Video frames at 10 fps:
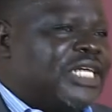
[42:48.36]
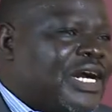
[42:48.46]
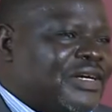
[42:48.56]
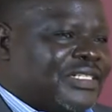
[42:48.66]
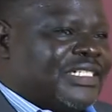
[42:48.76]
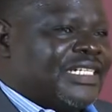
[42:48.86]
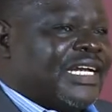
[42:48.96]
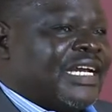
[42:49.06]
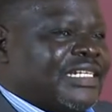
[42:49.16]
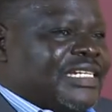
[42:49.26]
God.
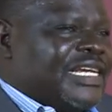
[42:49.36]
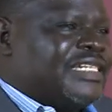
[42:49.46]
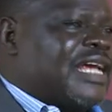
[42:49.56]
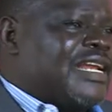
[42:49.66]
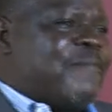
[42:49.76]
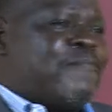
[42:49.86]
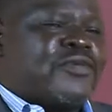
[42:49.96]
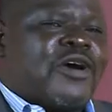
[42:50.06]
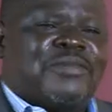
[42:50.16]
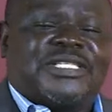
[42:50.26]
These are the
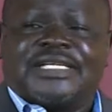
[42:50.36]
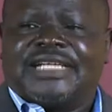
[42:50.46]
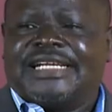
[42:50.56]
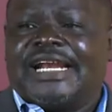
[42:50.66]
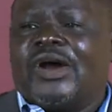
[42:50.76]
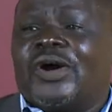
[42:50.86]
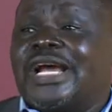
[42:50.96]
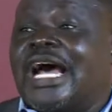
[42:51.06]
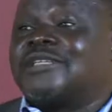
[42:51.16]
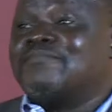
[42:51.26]
promises that the Lord
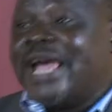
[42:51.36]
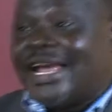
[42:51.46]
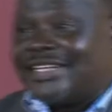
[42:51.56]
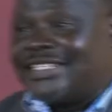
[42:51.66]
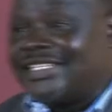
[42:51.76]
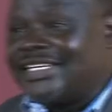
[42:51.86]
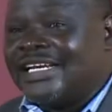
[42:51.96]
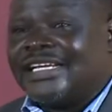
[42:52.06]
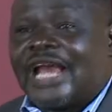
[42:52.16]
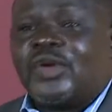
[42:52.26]
has made.
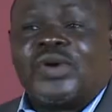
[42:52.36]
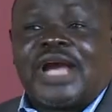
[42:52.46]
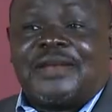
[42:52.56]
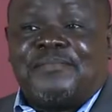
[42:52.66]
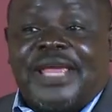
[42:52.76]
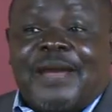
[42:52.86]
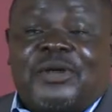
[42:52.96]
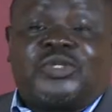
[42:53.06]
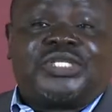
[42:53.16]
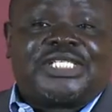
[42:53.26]
That you can be
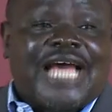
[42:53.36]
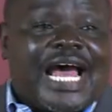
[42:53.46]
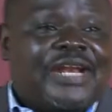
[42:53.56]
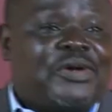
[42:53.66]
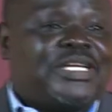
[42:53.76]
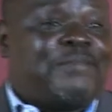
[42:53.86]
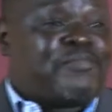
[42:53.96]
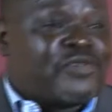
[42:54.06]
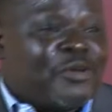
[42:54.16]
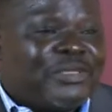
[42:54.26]
able to stand on the
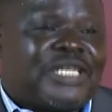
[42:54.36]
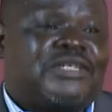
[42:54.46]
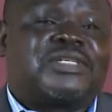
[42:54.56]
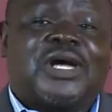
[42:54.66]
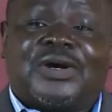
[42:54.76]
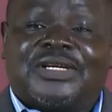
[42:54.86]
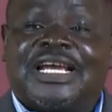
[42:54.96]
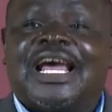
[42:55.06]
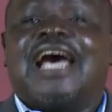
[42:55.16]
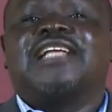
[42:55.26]
promises of God
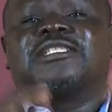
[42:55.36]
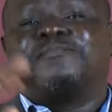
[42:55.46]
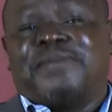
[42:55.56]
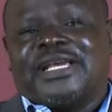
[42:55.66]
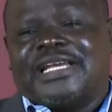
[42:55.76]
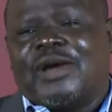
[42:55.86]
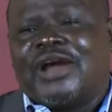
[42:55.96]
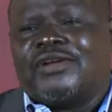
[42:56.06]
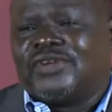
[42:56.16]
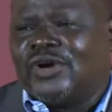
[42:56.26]
and speak the
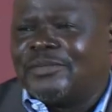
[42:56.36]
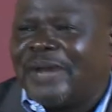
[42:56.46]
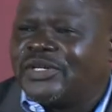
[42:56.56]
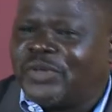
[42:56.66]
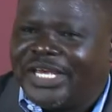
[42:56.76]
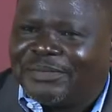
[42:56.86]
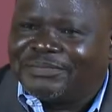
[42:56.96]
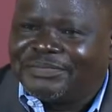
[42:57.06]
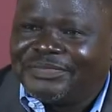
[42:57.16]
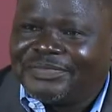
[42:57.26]
Word of God back to Him.
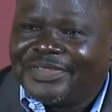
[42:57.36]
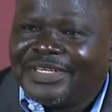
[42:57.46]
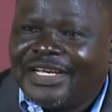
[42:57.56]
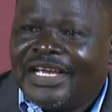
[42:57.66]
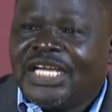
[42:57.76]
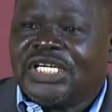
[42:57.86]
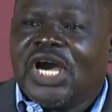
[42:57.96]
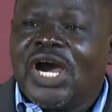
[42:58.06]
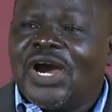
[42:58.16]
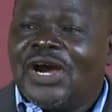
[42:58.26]

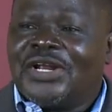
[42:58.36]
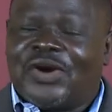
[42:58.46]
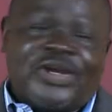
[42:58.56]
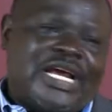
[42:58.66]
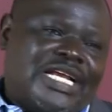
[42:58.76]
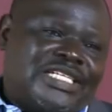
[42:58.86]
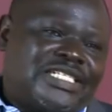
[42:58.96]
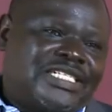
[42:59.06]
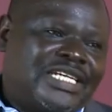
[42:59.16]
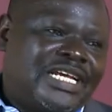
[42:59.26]
God
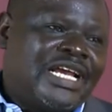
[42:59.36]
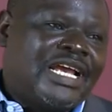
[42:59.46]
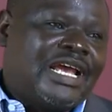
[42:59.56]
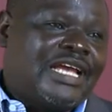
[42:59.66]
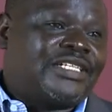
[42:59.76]
honors a